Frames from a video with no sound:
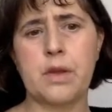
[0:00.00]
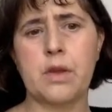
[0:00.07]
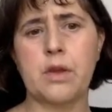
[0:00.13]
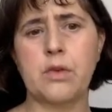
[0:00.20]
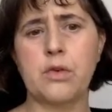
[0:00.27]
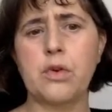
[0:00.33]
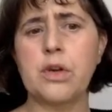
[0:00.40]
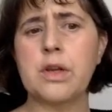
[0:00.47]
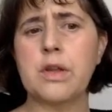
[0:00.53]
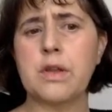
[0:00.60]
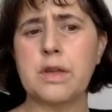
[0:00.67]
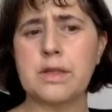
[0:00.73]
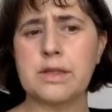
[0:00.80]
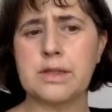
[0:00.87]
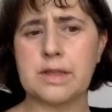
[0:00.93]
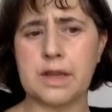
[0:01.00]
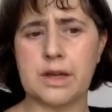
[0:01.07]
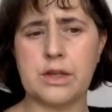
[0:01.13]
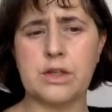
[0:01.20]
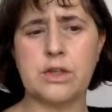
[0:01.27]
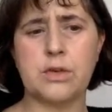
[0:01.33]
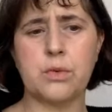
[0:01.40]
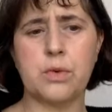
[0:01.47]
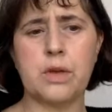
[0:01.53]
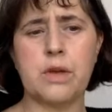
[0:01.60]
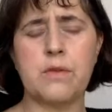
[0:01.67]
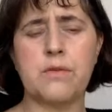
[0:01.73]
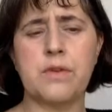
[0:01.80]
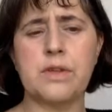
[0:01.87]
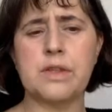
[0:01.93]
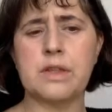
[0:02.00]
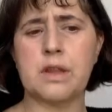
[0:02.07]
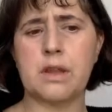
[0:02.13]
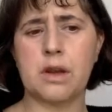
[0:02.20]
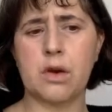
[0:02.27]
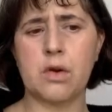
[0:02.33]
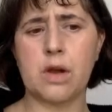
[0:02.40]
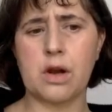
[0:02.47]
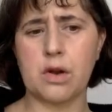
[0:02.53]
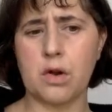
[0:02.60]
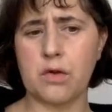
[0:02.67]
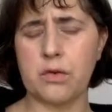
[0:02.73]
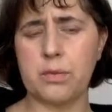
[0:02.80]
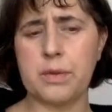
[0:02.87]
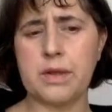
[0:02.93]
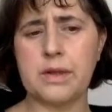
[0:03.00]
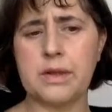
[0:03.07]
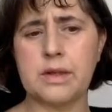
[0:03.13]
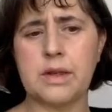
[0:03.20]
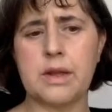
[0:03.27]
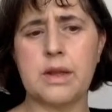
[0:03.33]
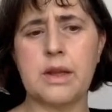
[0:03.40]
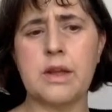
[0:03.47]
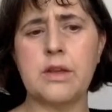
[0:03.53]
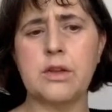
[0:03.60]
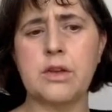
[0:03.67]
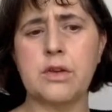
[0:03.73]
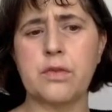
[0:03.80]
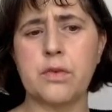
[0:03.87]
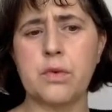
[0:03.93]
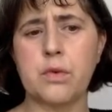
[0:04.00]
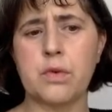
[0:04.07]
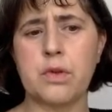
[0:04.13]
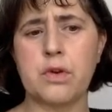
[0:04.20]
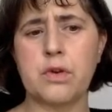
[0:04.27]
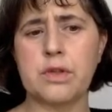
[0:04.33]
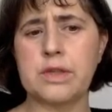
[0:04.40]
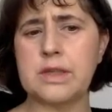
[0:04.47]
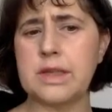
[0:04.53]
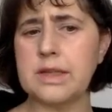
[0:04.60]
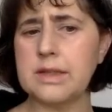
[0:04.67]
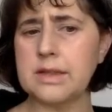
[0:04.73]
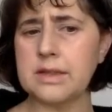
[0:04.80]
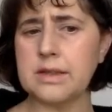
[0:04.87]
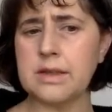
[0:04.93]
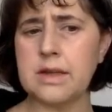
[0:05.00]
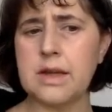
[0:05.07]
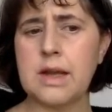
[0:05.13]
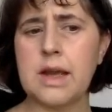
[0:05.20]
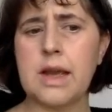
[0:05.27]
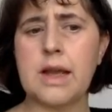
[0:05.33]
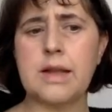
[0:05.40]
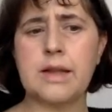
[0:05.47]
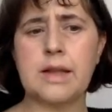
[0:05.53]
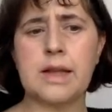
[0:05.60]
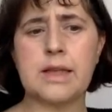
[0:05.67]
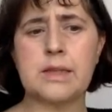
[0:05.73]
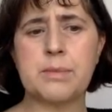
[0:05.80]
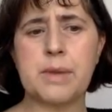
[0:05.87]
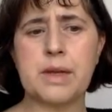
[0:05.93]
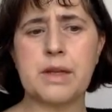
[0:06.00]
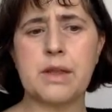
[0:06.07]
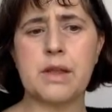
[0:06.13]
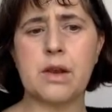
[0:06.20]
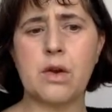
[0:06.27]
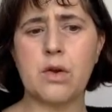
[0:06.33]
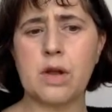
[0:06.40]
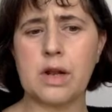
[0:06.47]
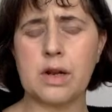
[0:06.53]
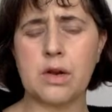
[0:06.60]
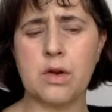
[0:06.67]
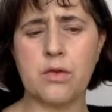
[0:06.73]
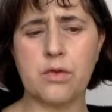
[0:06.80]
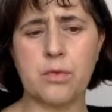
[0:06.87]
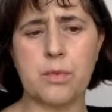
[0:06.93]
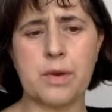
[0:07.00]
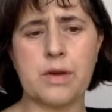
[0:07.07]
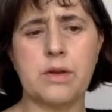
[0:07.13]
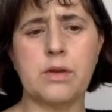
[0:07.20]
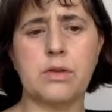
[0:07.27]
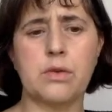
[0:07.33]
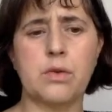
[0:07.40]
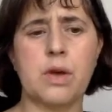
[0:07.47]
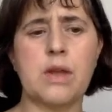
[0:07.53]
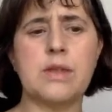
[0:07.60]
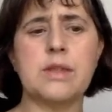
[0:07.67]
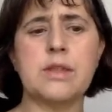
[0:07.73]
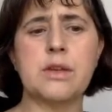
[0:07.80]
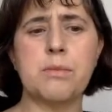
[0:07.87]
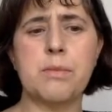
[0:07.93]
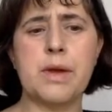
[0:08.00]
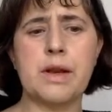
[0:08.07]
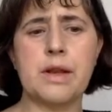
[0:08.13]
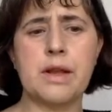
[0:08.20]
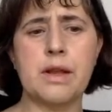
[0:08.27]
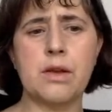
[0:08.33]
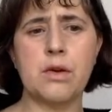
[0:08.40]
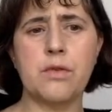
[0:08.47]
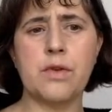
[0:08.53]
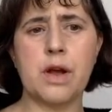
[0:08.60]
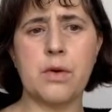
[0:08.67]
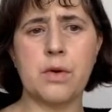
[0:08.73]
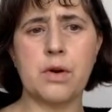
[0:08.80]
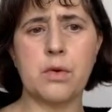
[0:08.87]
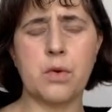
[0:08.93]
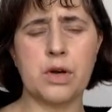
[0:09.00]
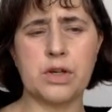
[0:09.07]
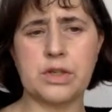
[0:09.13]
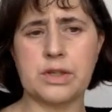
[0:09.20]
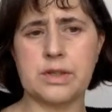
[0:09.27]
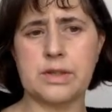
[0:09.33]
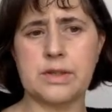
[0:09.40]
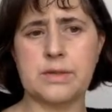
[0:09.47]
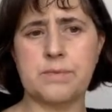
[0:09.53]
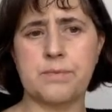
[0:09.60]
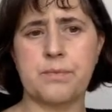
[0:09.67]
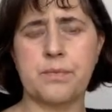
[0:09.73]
During this stage, we visit the local government, uh, interview the residents, and expect the local government to answer many of our questions.